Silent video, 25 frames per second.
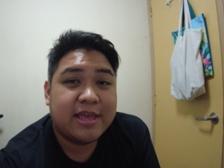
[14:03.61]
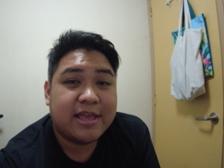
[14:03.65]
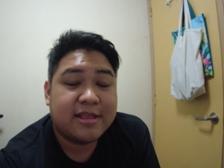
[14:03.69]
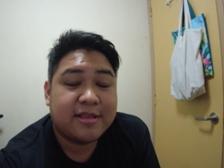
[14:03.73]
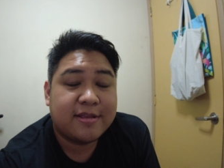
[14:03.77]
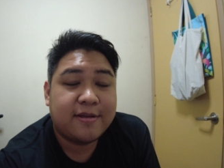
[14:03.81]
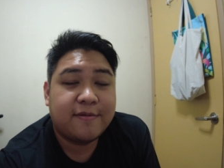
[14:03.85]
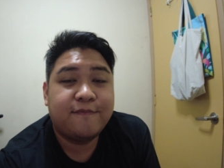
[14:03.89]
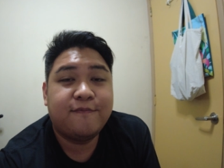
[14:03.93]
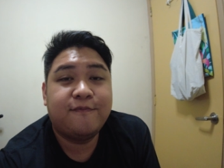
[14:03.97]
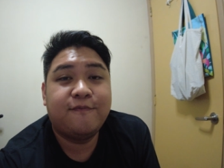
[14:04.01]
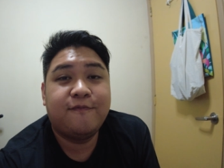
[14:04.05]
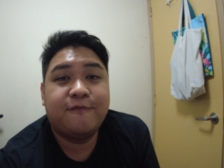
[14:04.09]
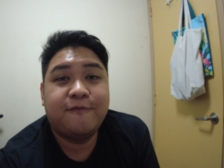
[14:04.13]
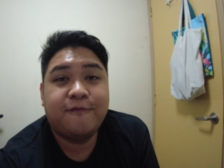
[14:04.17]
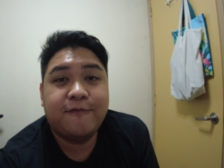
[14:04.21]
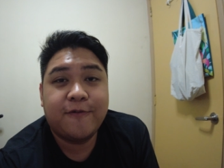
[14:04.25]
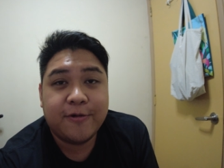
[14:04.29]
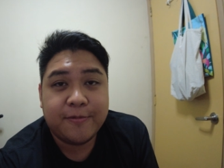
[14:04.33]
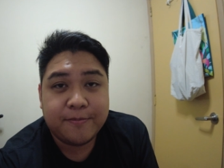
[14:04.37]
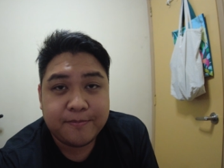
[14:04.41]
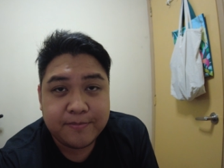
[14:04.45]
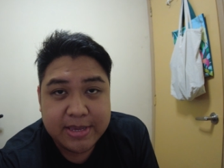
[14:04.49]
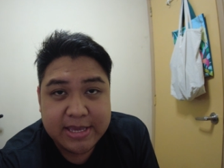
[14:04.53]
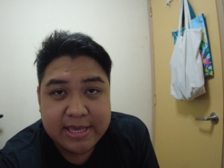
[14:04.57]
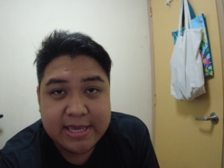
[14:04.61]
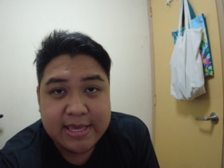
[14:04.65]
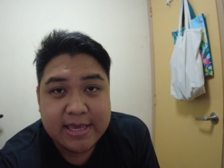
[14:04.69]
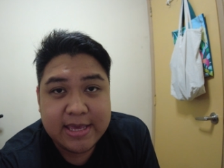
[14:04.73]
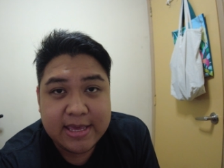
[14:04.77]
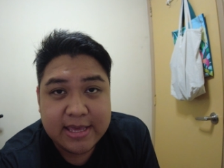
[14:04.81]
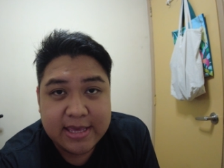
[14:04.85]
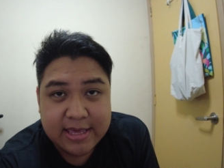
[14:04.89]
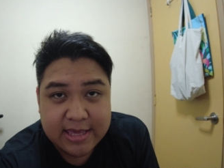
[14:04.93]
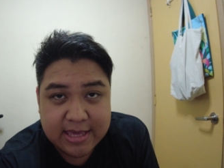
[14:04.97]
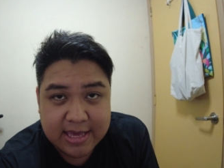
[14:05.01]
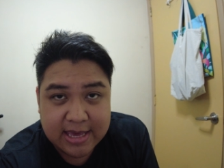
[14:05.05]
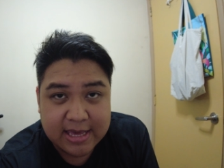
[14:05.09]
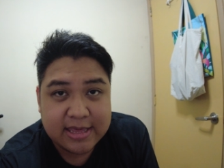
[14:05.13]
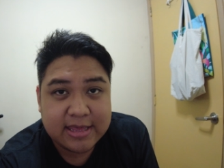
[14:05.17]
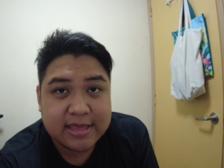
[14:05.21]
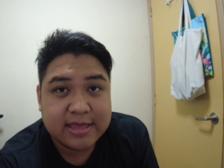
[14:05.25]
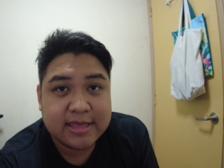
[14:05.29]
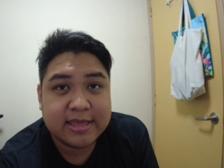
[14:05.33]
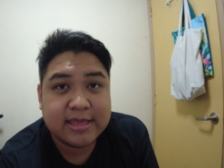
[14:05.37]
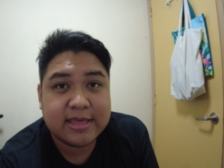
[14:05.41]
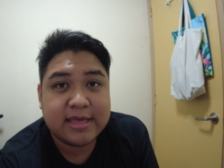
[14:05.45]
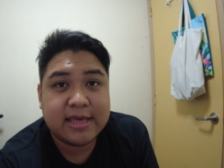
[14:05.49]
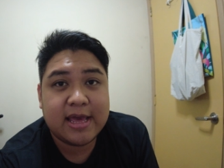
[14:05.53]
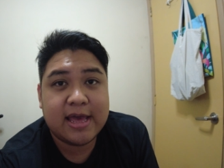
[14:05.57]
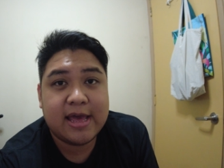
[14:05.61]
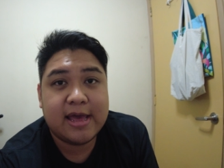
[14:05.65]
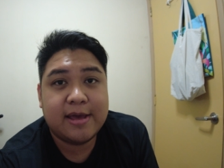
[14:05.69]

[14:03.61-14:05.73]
it? For me, yes.